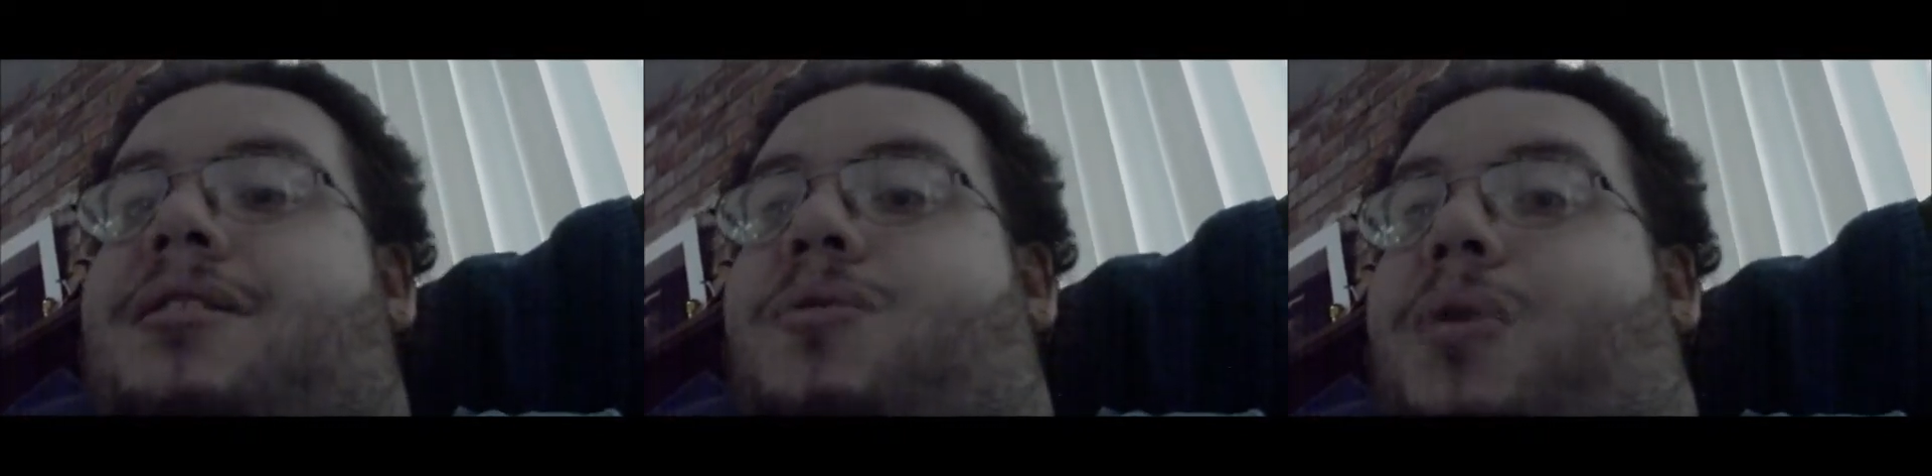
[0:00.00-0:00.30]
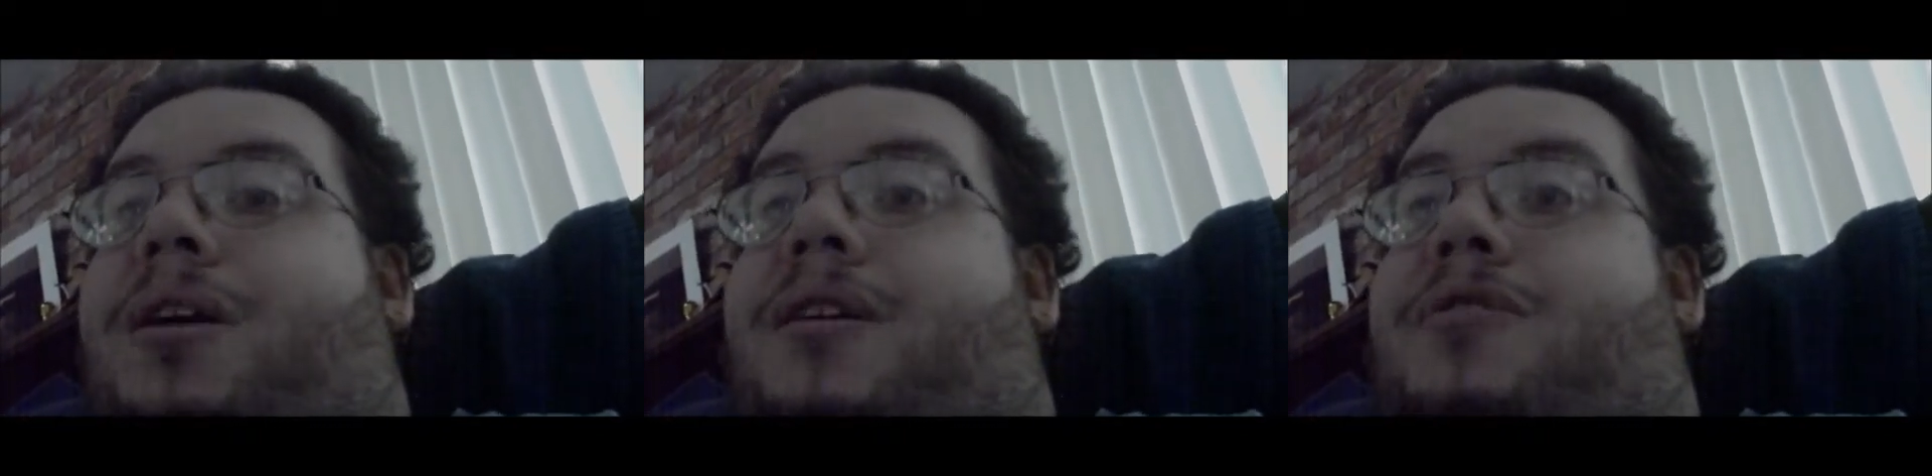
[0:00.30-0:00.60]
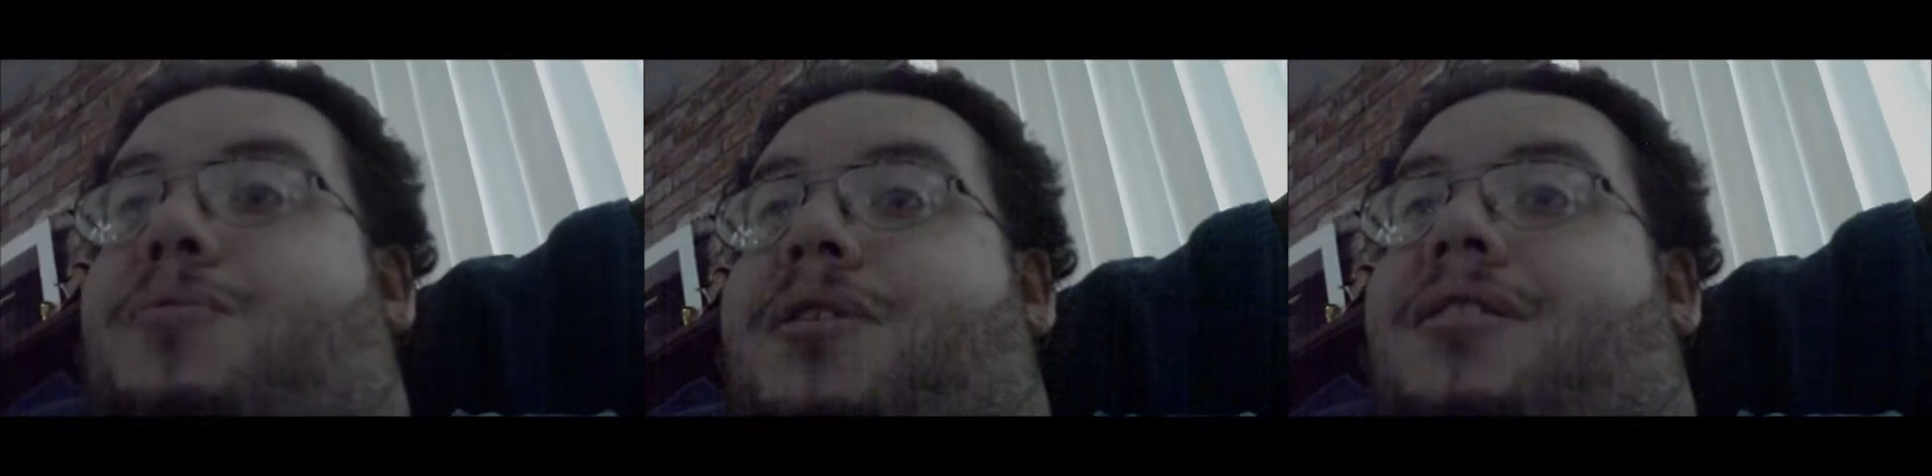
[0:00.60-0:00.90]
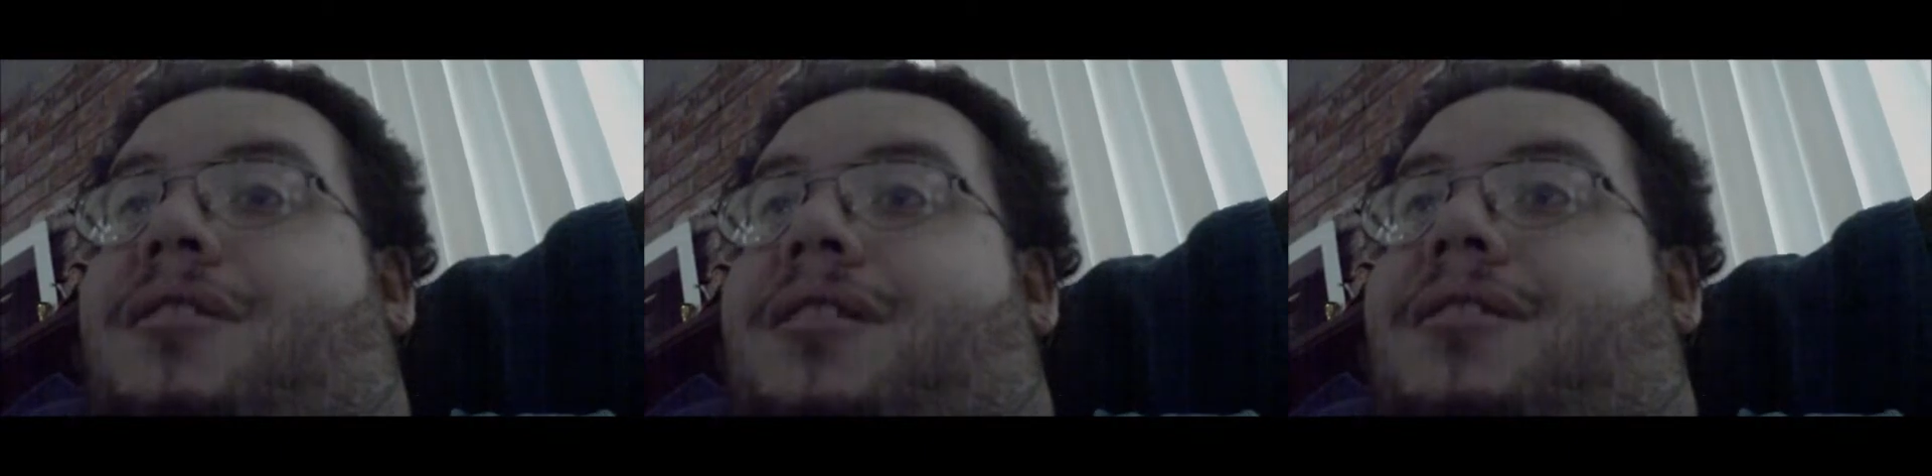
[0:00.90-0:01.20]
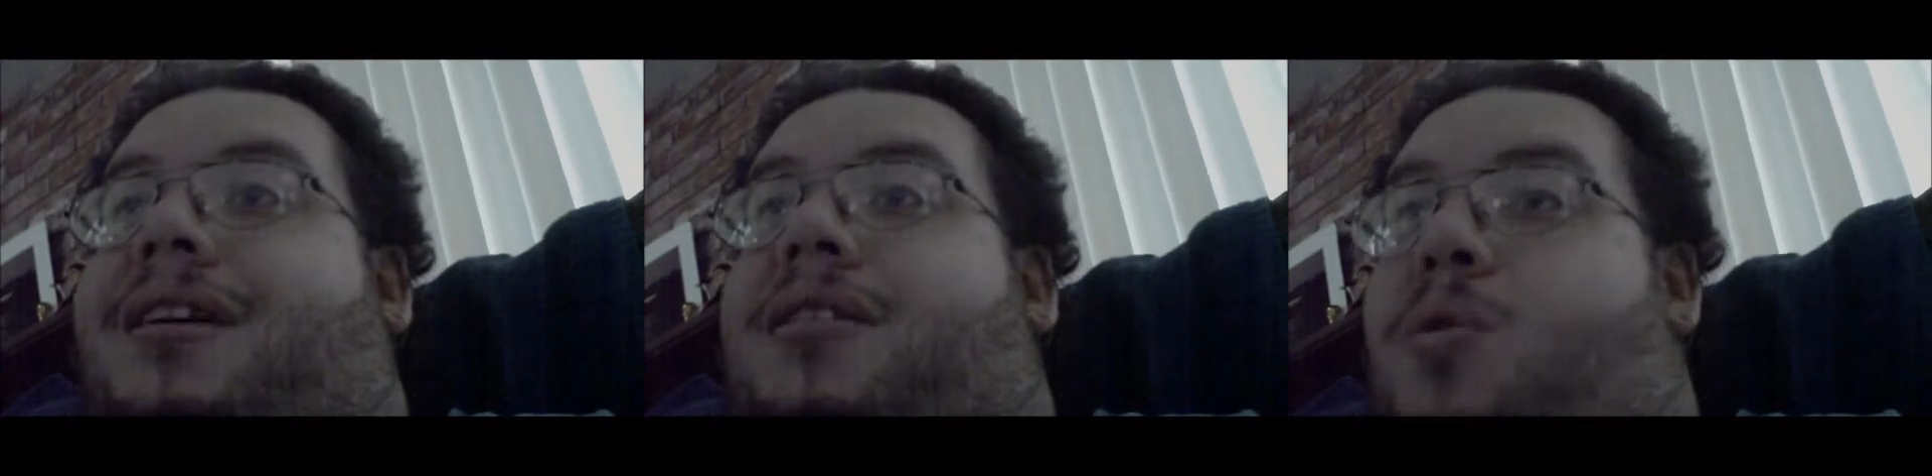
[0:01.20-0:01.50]
to where if you put it on
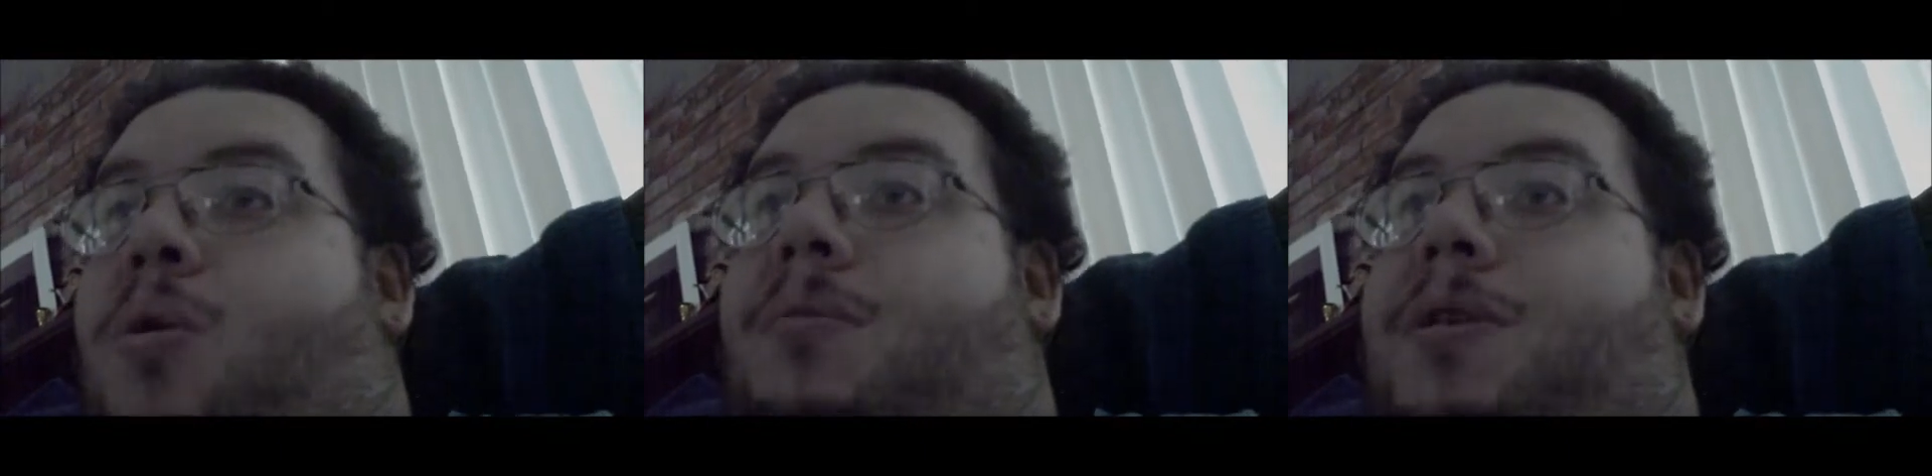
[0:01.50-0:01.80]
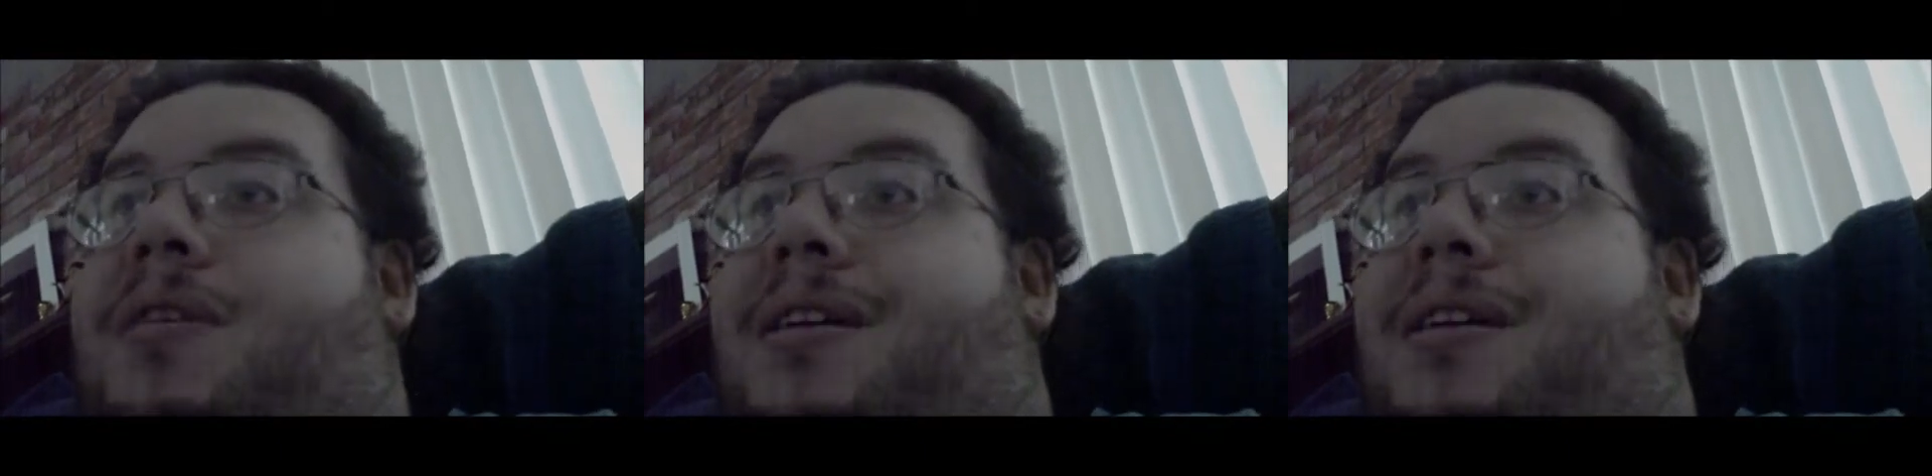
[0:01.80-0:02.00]
like normal,